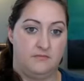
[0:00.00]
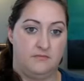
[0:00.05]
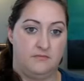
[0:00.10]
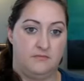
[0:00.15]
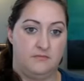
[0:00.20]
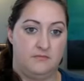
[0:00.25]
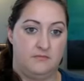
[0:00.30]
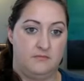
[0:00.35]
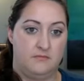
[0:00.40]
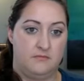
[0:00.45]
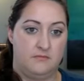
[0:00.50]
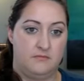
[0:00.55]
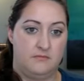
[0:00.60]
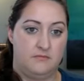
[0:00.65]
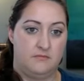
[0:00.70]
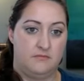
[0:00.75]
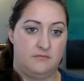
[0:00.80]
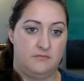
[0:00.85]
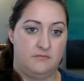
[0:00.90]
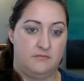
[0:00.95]

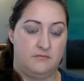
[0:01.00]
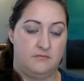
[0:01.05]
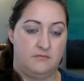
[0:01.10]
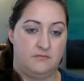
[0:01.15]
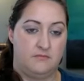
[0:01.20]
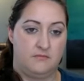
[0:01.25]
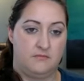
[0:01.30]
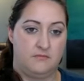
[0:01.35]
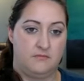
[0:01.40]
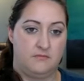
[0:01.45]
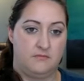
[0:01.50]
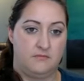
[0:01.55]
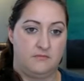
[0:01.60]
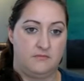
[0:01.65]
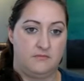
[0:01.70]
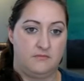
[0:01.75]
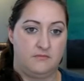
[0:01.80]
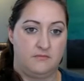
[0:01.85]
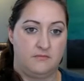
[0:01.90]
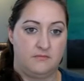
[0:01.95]

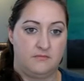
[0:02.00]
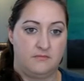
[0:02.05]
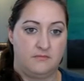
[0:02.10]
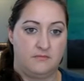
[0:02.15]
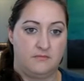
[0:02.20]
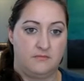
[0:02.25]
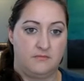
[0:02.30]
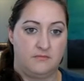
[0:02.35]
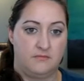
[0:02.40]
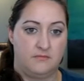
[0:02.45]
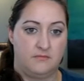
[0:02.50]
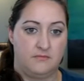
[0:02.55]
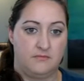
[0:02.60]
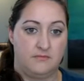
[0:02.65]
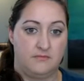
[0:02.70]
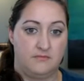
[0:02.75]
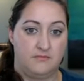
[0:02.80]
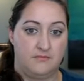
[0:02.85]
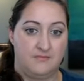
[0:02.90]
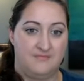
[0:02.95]

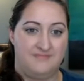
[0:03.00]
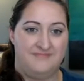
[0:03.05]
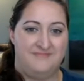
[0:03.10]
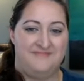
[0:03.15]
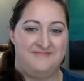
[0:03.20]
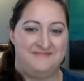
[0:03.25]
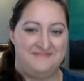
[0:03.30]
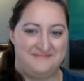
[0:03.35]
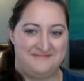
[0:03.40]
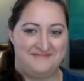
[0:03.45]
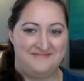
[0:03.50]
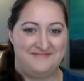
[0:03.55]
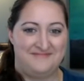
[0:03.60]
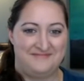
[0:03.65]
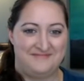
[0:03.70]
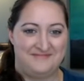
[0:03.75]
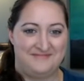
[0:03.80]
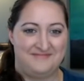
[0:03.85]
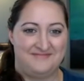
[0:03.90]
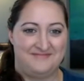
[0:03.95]

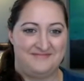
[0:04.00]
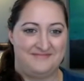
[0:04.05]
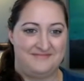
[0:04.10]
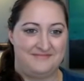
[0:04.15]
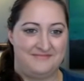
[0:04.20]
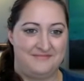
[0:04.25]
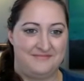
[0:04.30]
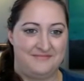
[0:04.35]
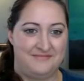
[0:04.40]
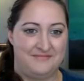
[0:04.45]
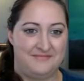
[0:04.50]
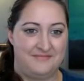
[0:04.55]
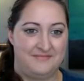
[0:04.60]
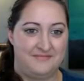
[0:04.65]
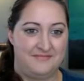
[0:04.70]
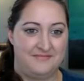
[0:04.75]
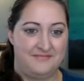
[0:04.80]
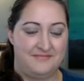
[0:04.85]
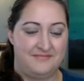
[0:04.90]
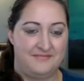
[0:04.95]

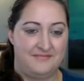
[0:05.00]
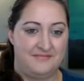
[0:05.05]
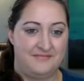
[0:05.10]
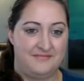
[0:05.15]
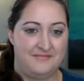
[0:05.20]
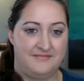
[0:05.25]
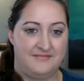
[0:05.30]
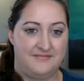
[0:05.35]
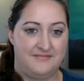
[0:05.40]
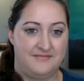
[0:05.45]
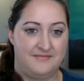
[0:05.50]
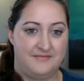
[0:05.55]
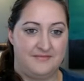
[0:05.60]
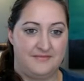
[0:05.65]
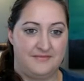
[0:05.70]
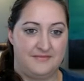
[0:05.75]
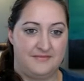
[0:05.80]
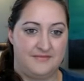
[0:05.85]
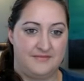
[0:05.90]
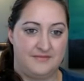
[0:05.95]

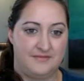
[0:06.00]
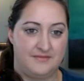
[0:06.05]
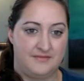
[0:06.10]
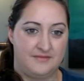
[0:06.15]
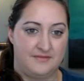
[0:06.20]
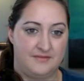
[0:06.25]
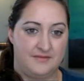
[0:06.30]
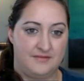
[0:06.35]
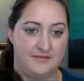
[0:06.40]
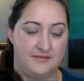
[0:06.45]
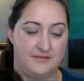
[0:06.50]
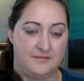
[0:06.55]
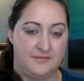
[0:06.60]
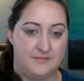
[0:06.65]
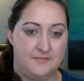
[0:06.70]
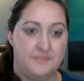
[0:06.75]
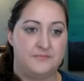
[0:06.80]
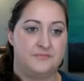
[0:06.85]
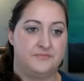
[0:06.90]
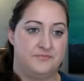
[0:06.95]

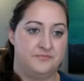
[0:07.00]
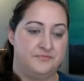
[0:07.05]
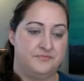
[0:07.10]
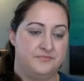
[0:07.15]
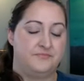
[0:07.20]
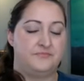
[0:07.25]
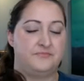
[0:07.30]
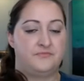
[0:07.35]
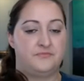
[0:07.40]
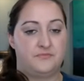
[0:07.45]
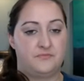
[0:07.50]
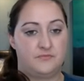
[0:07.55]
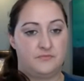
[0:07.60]
No words are spoken by the person on screen.